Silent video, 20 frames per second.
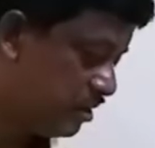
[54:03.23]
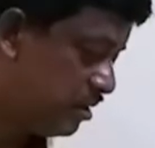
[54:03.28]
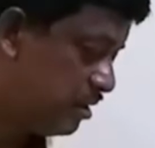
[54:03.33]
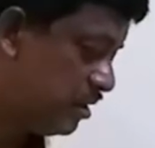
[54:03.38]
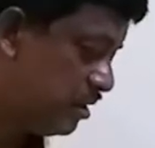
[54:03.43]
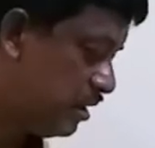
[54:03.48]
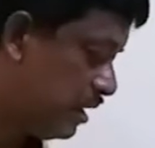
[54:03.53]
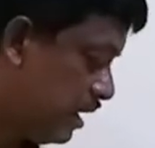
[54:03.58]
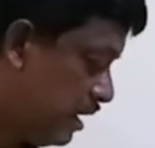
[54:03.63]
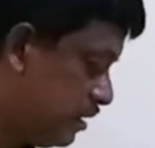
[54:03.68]

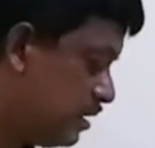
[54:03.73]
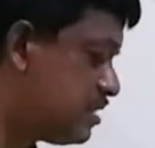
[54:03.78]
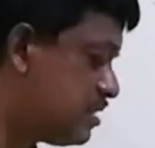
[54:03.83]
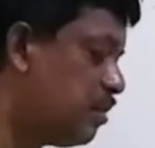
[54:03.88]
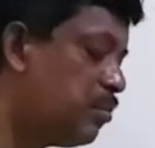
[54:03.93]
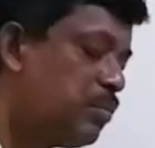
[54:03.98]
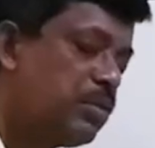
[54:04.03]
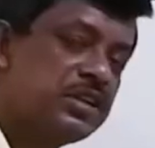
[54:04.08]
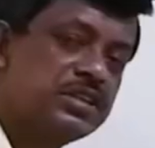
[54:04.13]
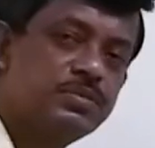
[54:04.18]
write the
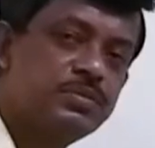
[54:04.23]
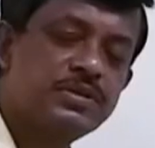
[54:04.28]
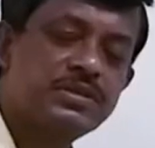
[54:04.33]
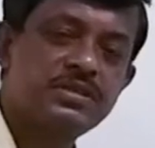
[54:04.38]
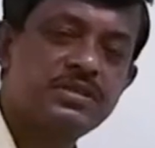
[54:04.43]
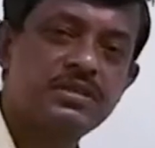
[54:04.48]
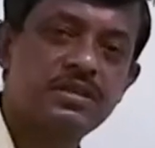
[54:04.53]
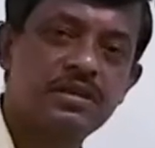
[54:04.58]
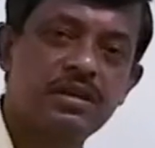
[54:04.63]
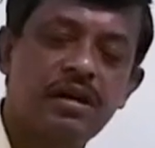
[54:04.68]
sample
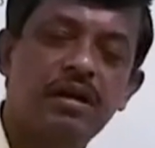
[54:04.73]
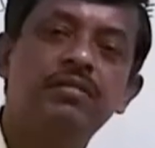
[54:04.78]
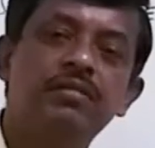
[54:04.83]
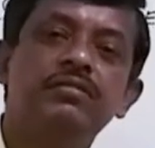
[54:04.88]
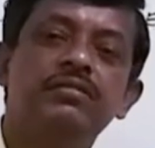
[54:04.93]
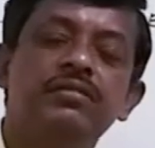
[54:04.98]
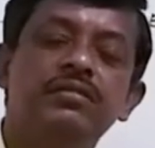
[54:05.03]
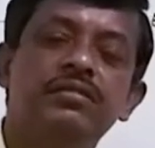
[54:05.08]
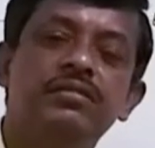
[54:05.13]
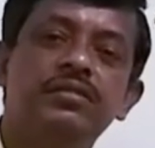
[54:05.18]
space.
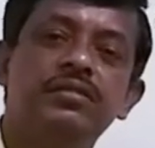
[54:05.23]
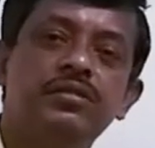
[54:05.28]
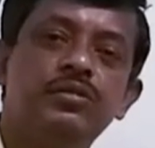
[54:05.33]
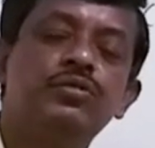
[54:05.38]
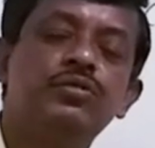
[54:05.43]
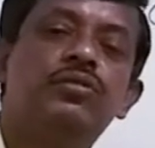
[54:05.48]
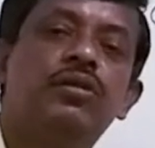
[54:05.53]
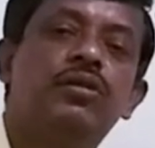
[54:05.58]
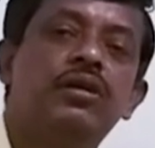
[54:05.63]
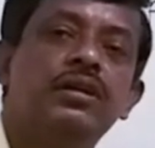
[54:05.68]
How? 2
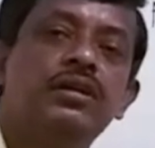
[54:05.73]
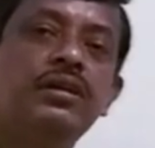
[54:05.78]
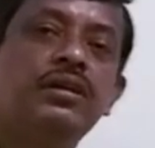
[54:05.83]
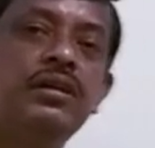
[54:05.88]
coin.